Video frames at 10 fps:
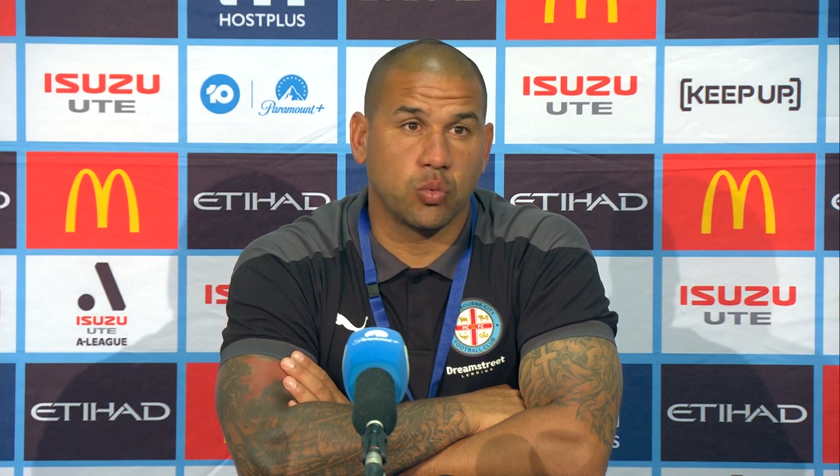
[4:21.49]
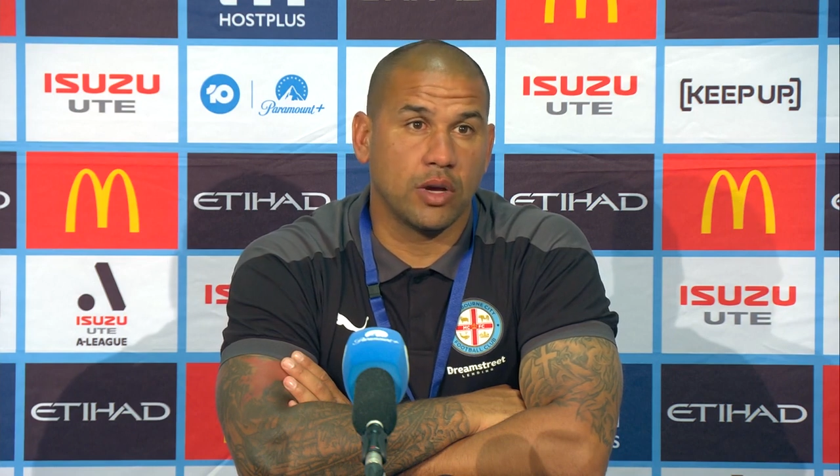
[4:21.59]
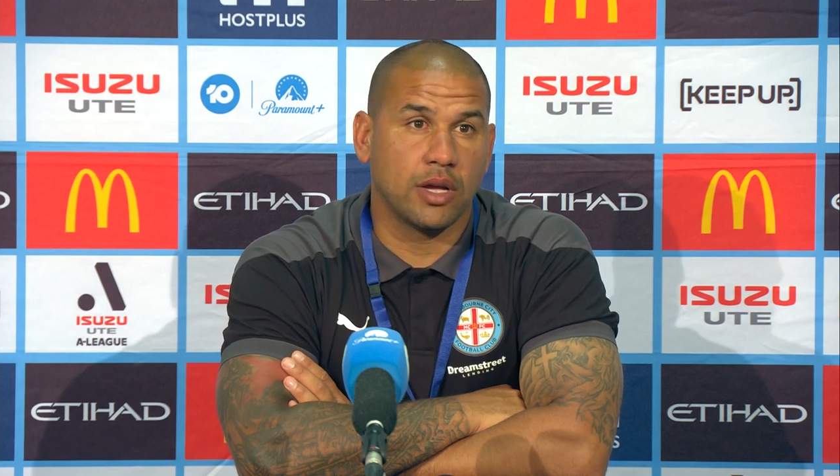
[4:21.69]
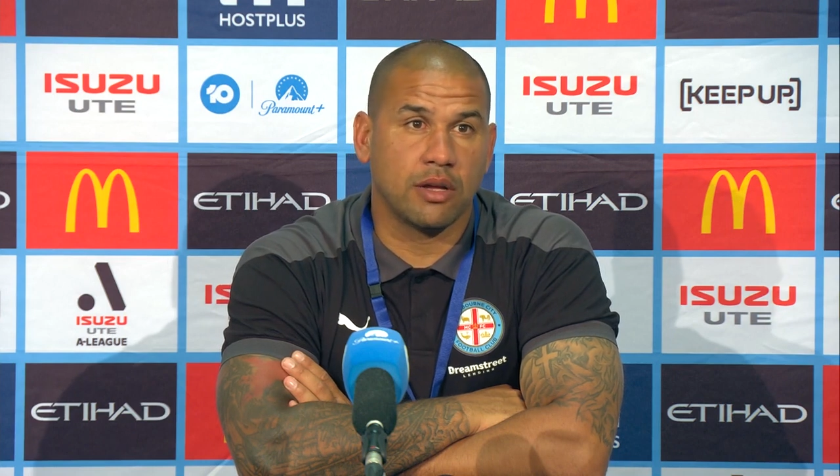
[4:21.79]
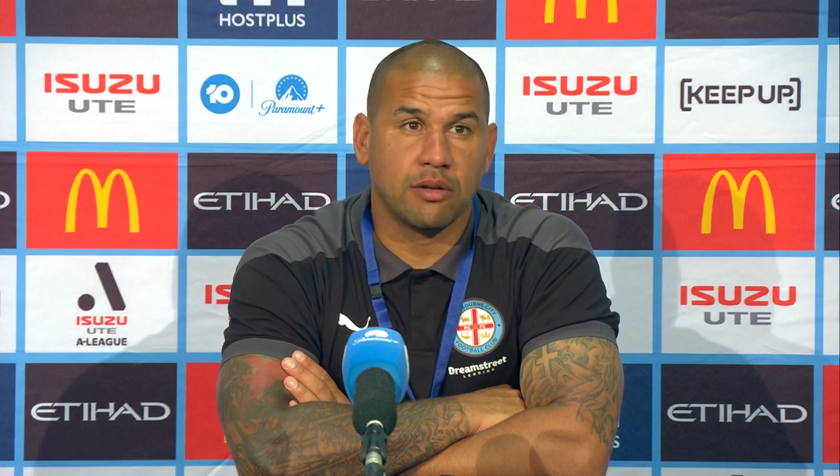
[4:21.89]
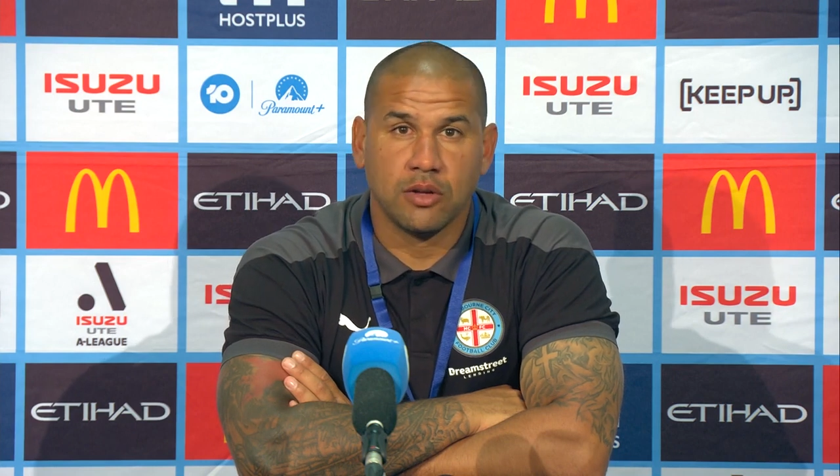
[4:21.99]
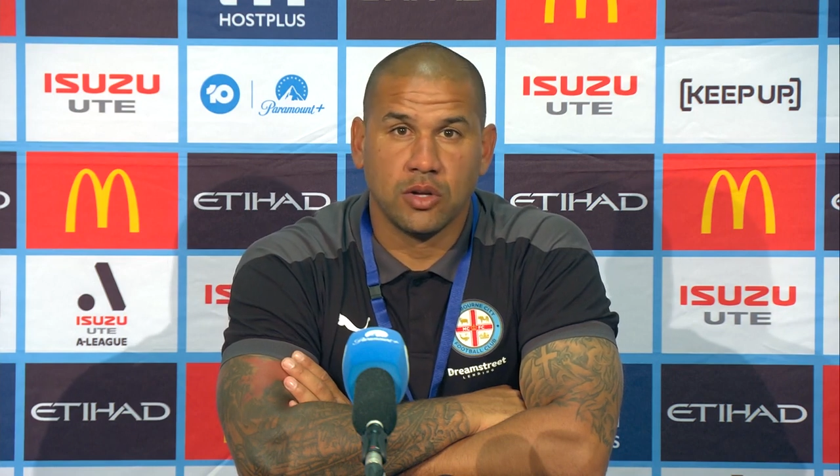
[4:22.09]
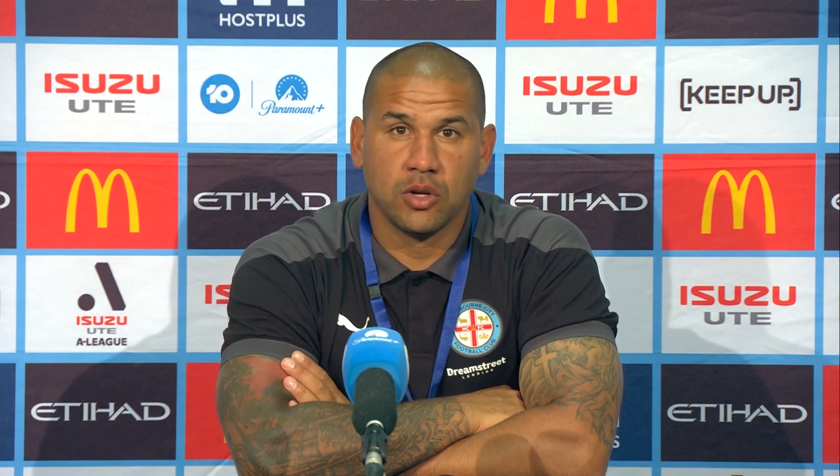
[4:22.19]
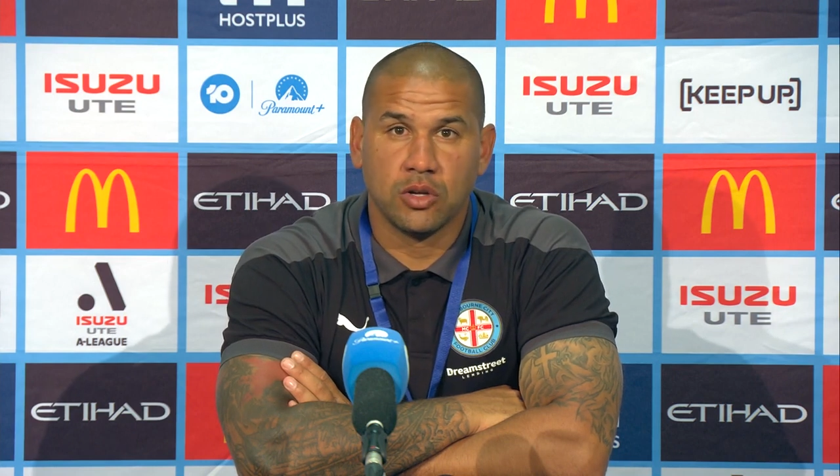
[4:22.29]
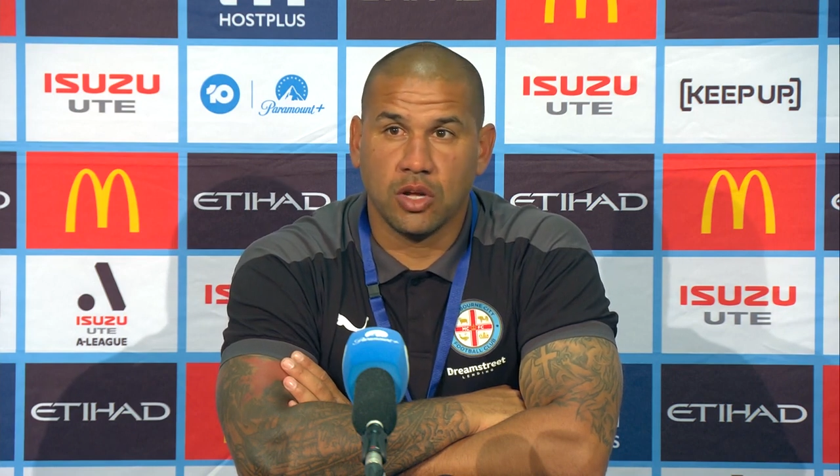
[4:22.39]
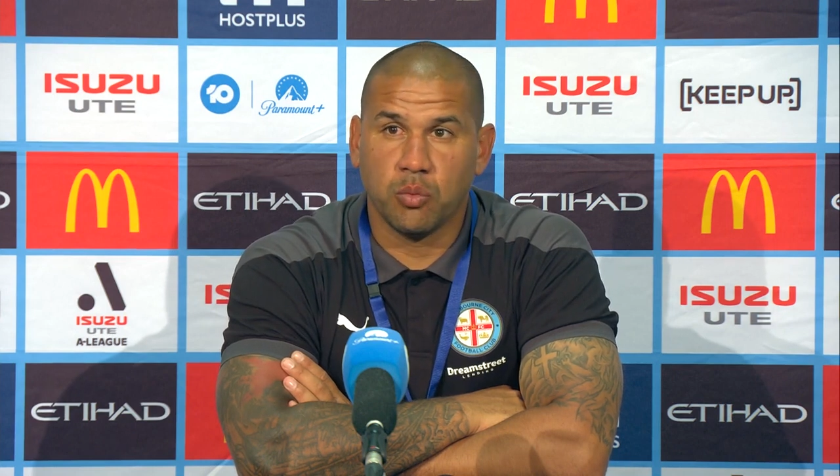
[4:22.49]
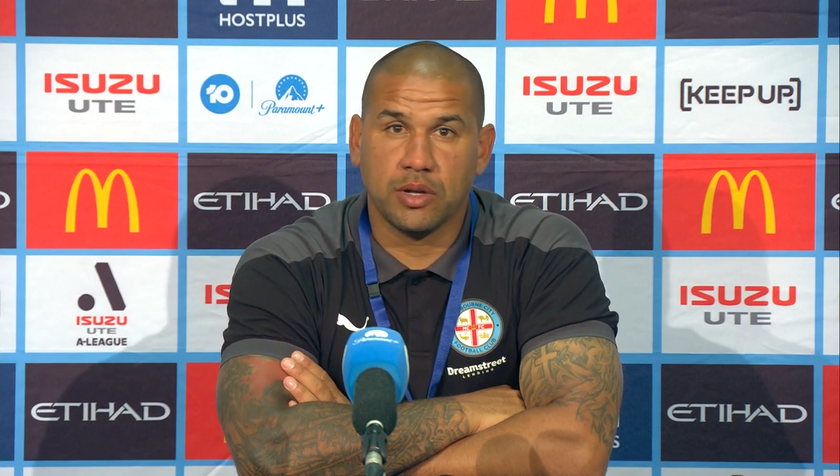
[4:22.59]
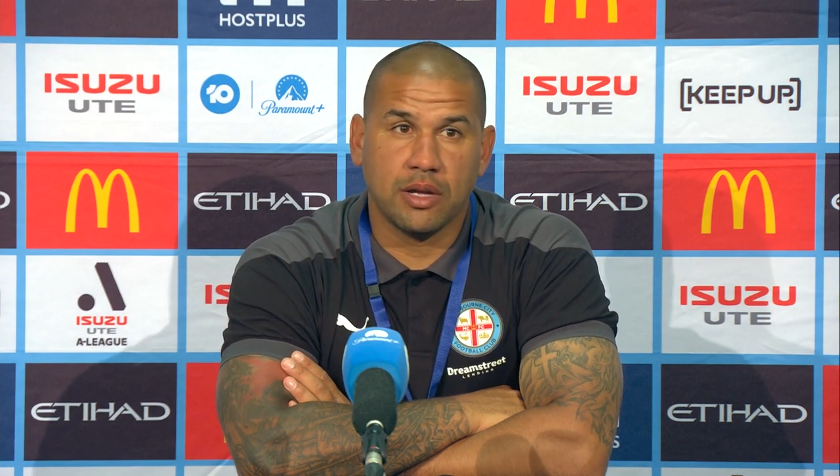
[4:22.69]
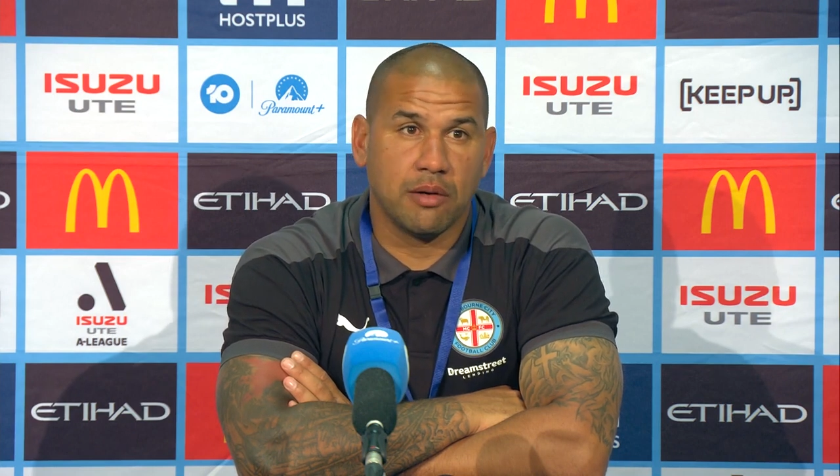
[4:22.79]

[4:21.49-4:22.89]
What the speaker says: to where, you know,